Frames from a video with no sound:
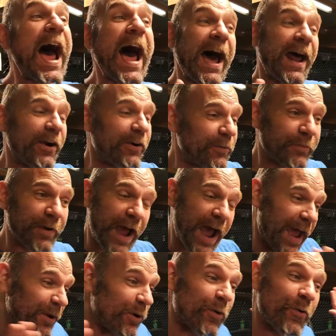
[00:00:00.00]
I don't
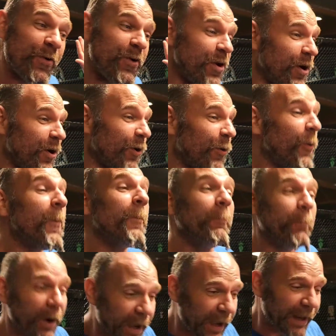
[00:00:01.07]
know,
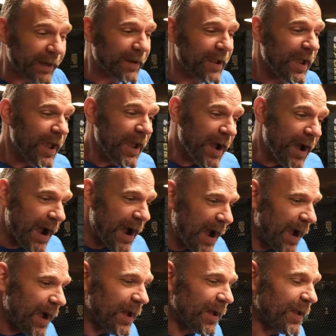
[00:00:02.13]
so real.
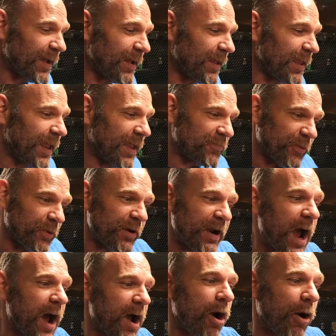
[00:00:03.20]
If you're
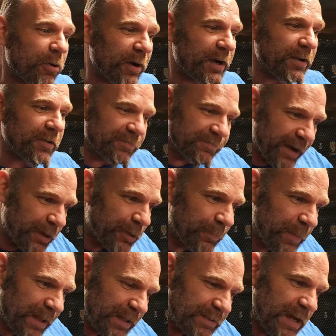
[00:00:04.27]
not already a fighter
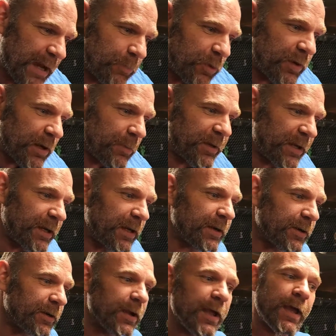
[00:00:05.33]
by the time you come in
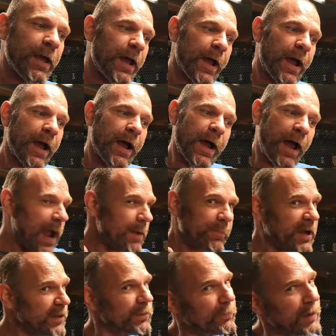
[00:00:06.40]
here, I'm
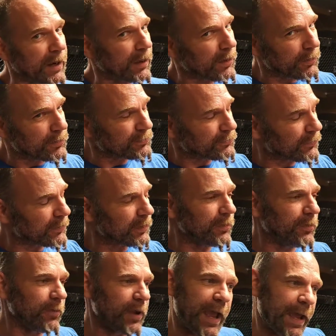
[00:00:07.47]
not the right coach for you,
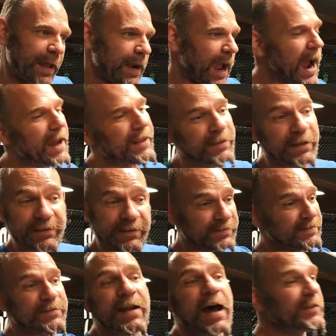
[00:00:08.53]
and I think this
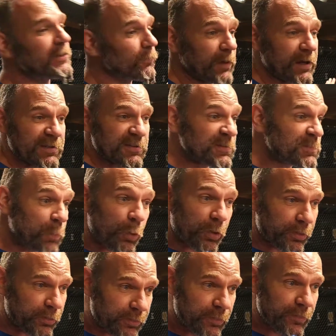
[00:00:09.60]
is not the right
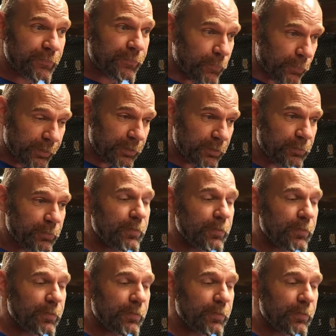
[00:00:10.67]
sport for you.